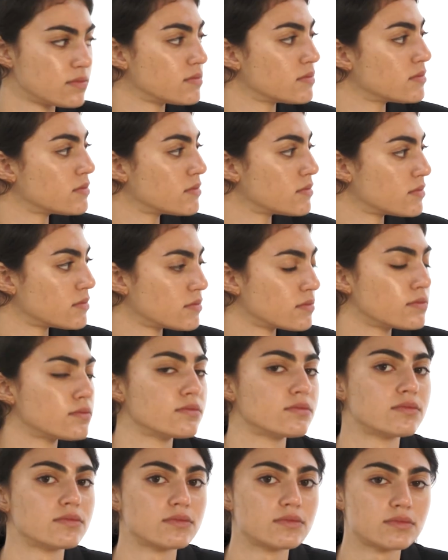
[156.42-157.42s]

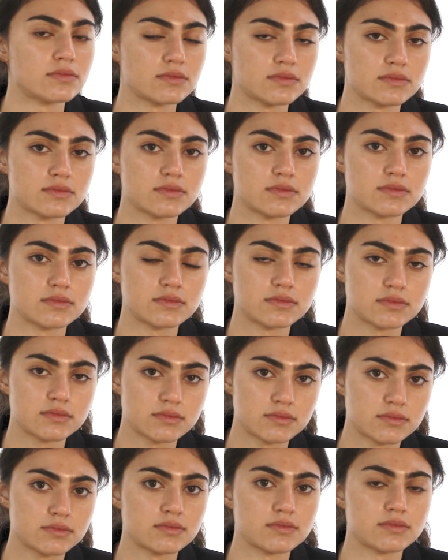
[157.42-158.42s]

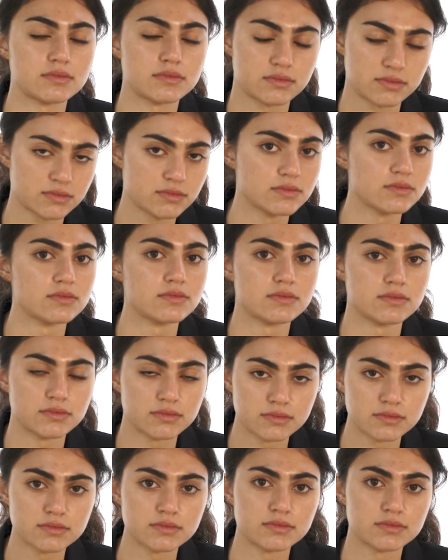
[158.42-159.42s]

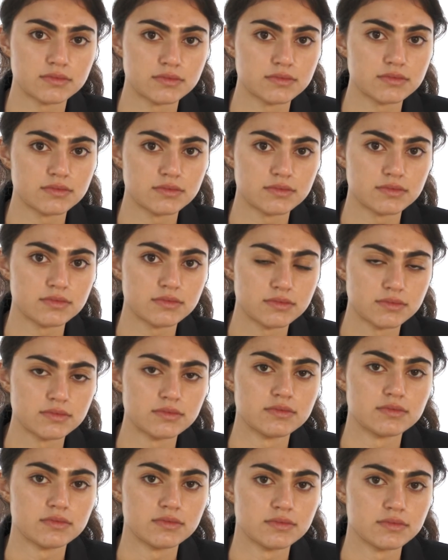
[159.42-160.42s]

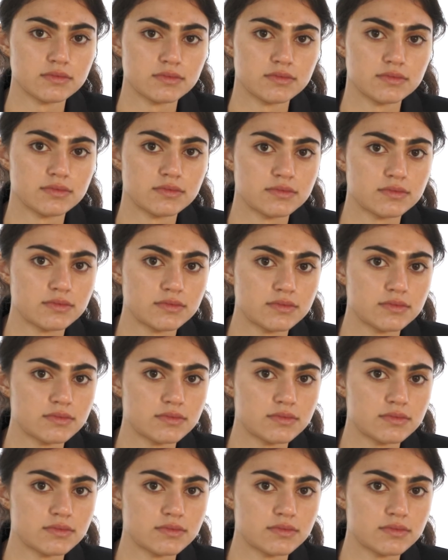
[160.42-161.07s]
[no speech]